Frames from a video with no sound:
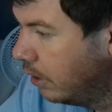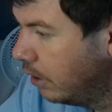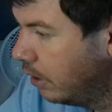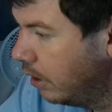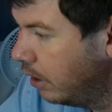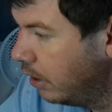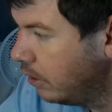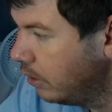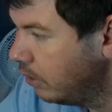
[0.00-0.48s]

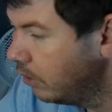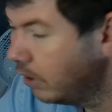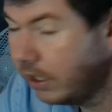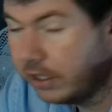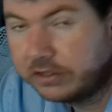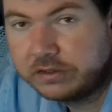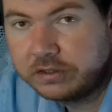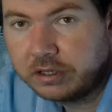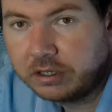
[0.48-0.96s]
And you guys
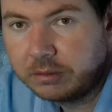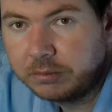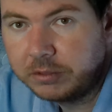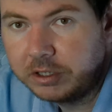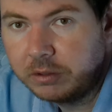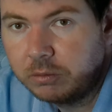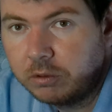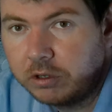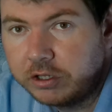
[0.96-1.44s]
tell me
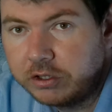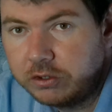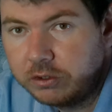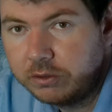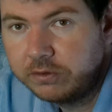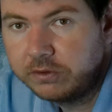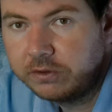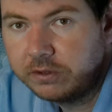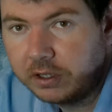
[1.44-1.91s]
what you
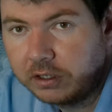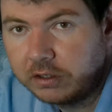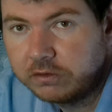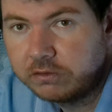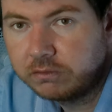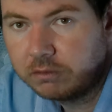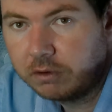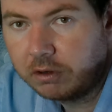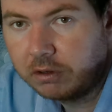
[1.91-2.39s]
think is
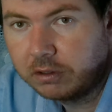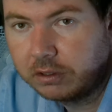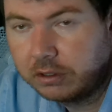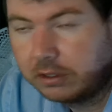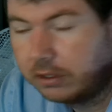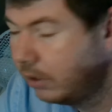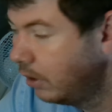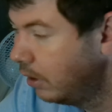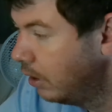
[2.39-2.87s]
wrong.
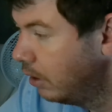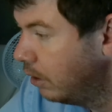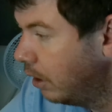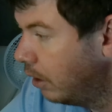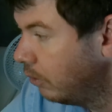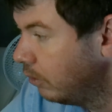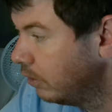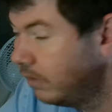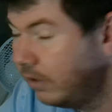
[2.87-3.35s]
I
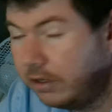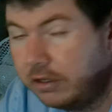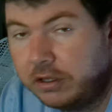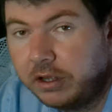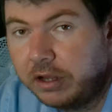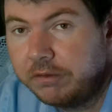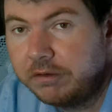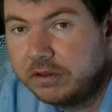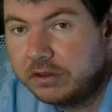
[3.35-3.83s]
will tell you
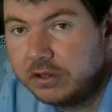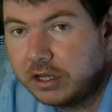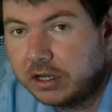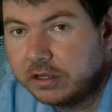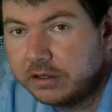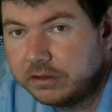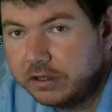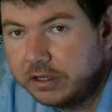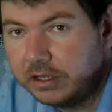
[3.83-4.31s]
everything I
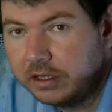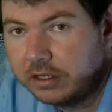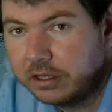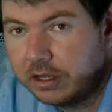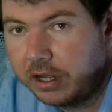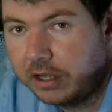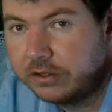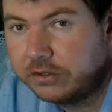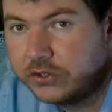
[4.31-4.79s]
did
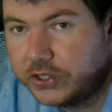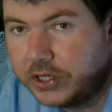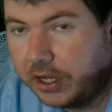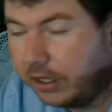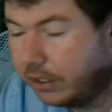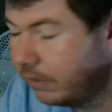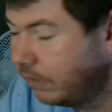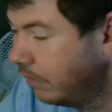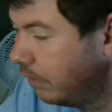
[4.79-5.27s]
and
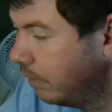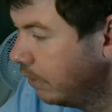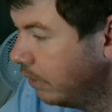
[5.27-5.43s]
checked.